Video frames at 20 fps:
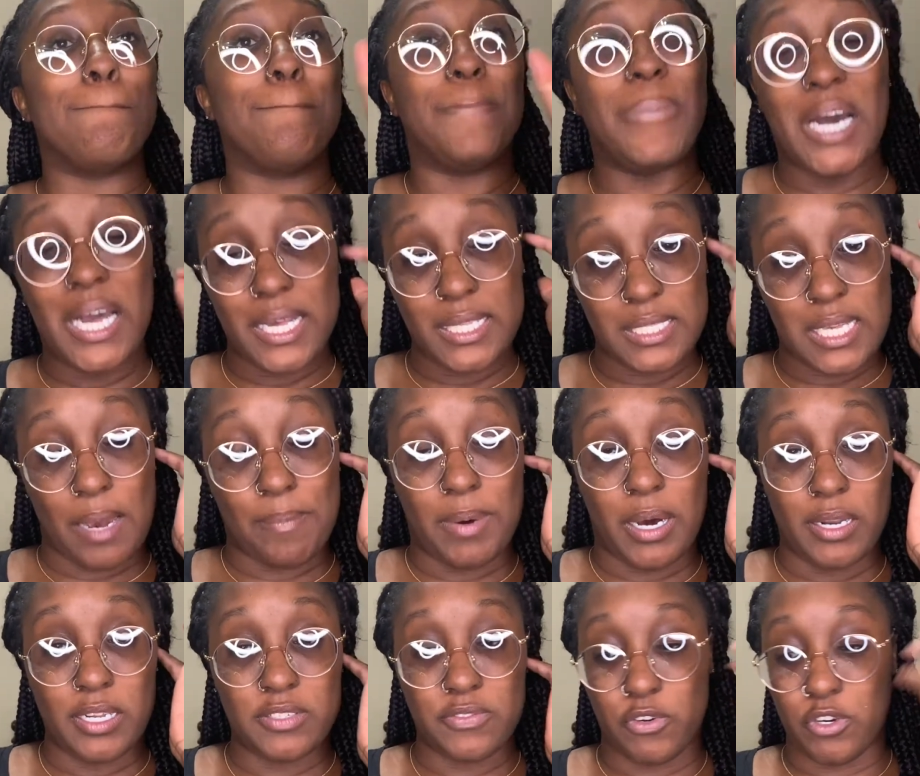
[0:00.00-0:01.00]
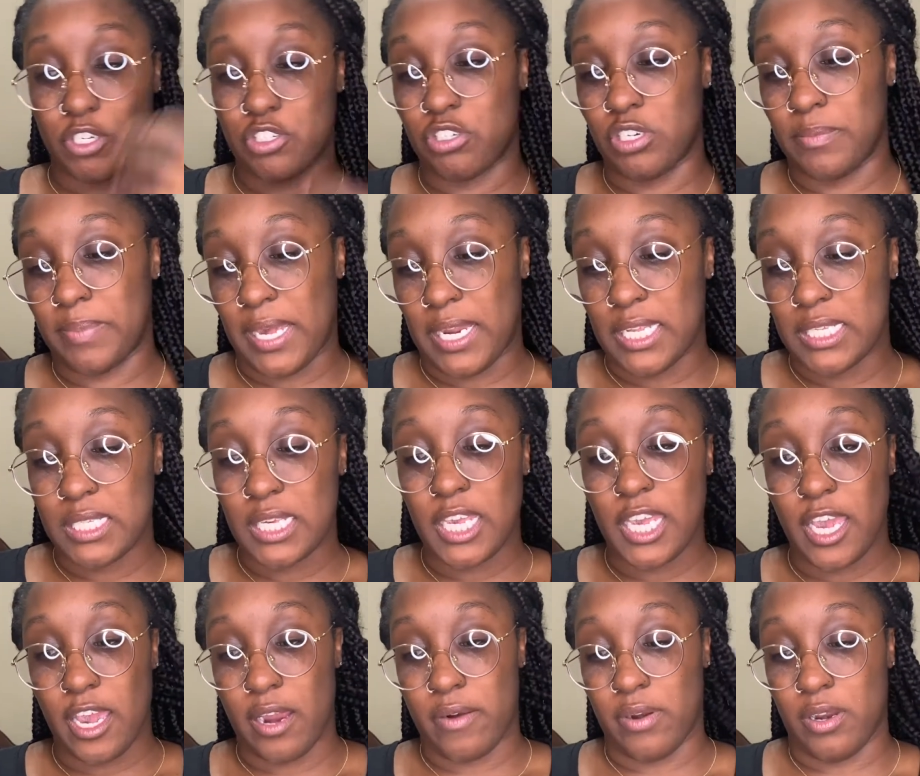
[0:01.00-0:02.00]
But I bought this for a trip and it's a
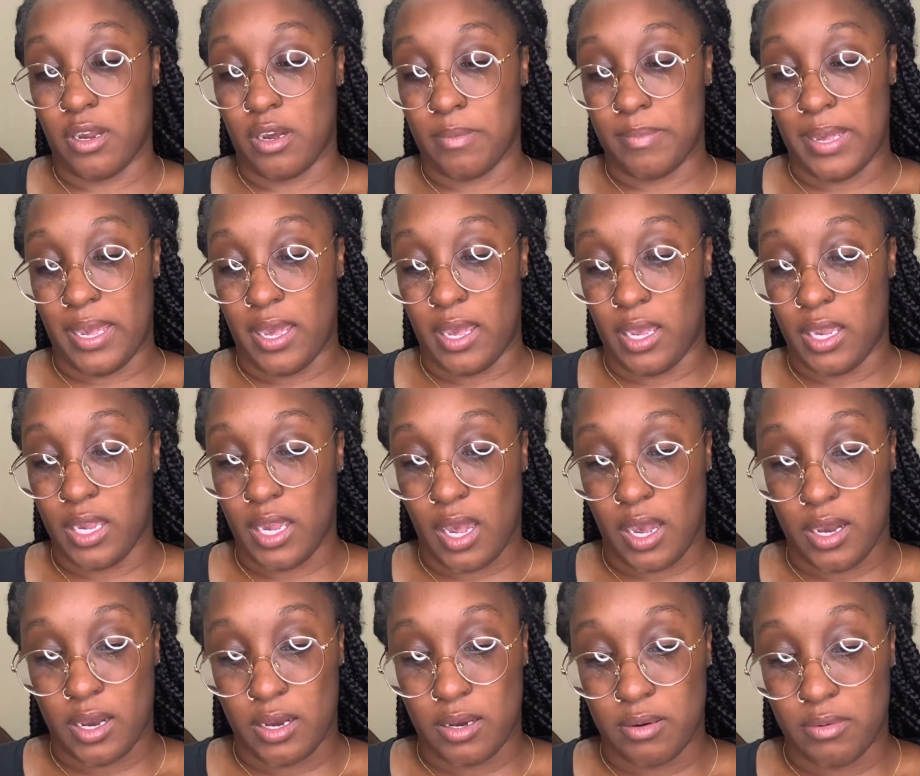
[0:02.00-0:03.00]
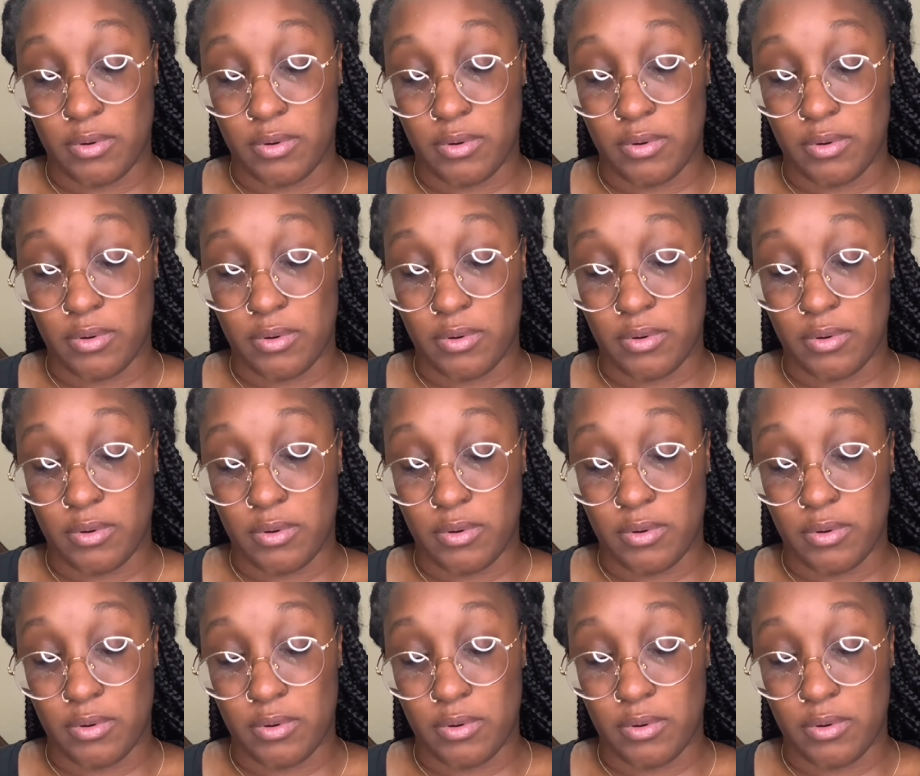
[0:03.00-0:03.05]
carry-on bag, y'all.